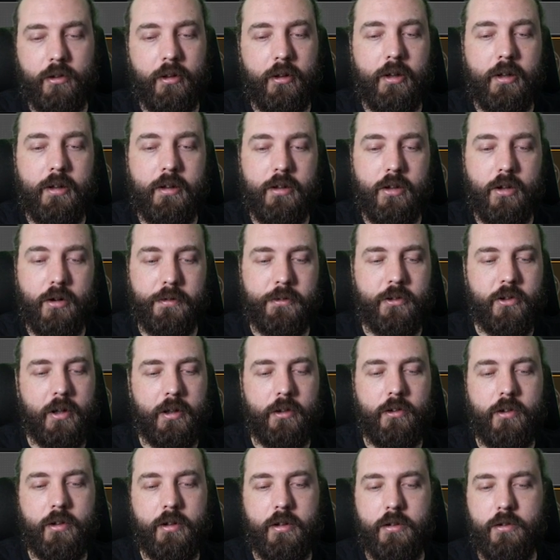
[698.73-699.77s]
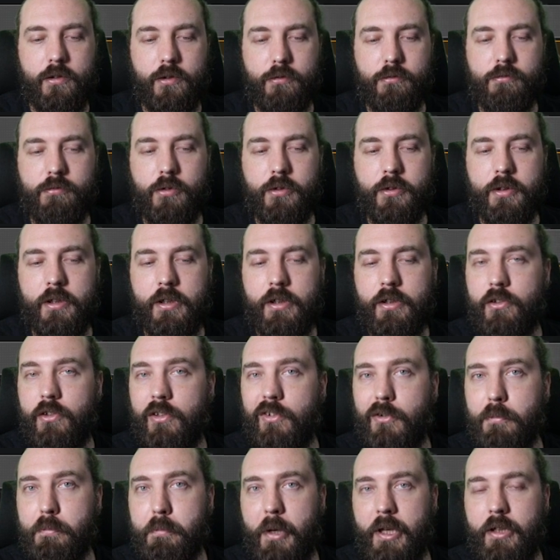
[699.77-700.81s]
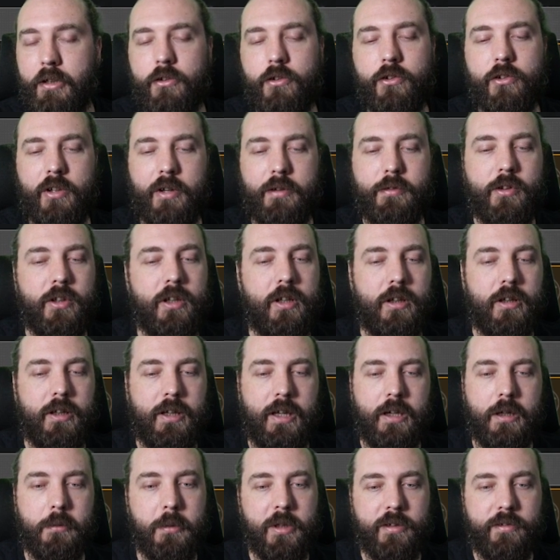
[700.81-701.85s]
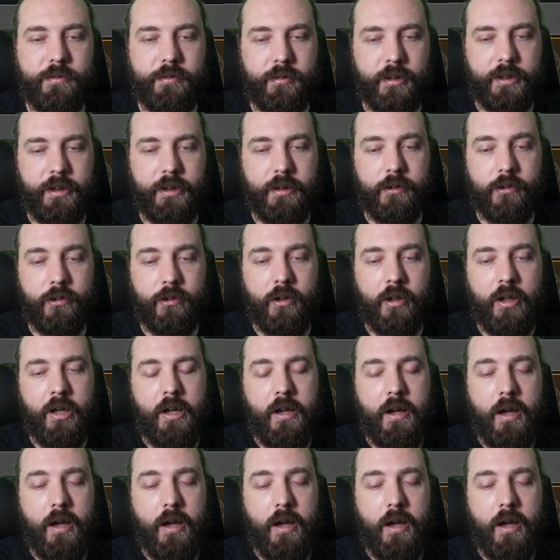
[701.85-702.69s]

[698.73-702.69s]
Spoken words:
the off chance that you do run these into bases after killing enemy fleets.